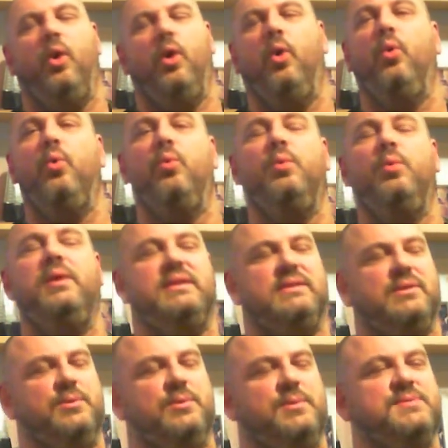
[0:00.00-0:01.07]
All we
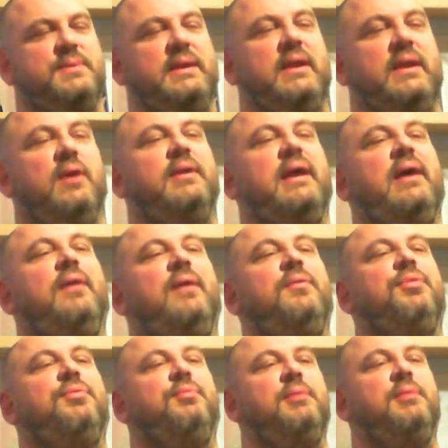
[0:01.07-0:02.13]
do is we go
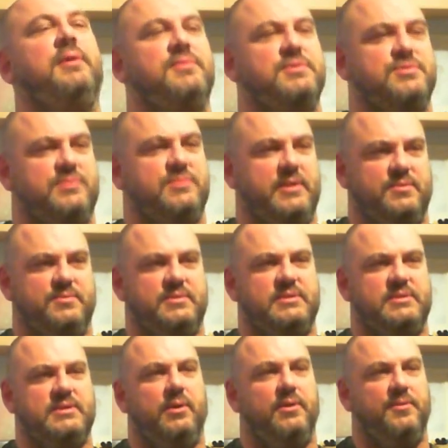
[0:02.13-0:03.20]
down 3 of the strings. We
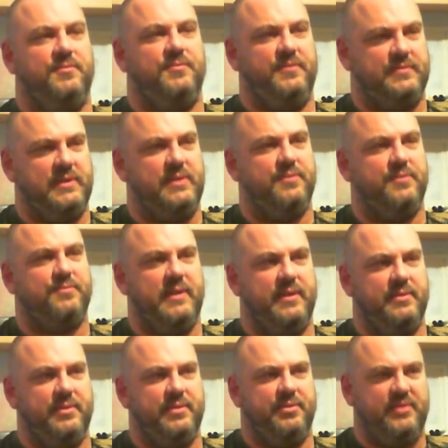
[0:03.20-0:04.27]
start at the 15th
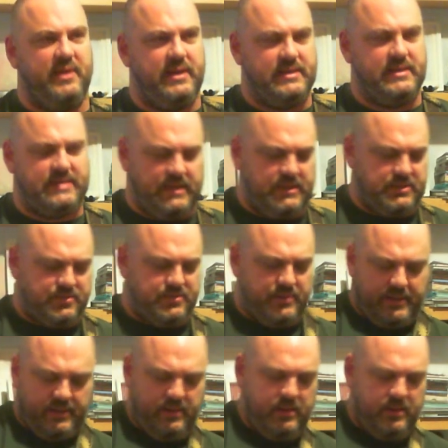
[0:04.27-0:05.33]
fret of the thinnest E
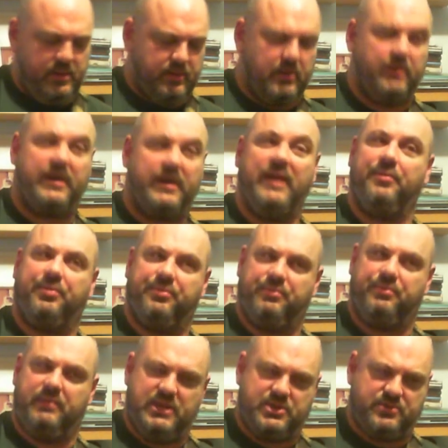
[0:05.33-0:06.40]
string. Go down
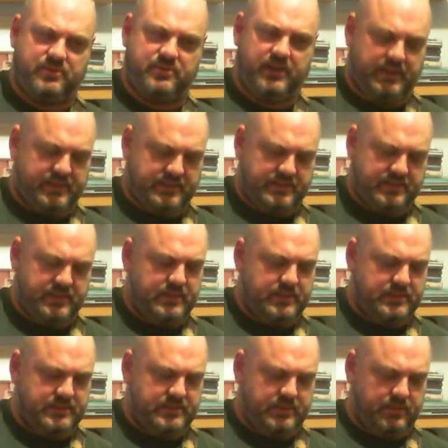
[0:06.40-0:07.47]
3 strings.
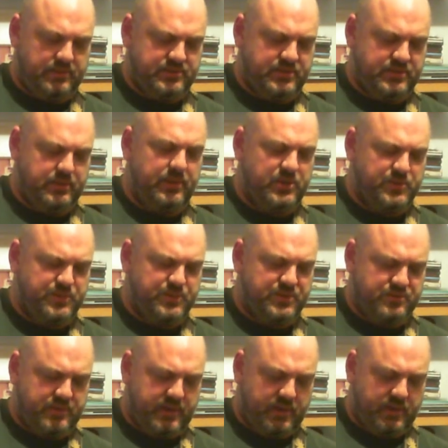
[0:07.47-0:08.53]
So 2 notes per
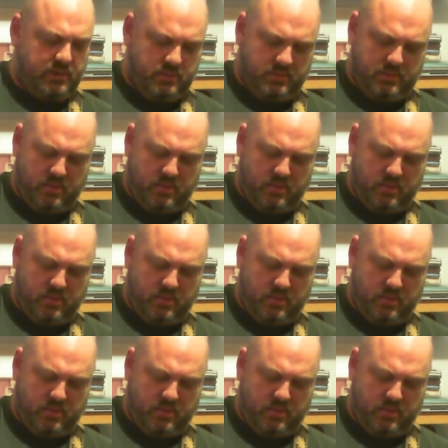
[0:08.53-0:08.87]
string.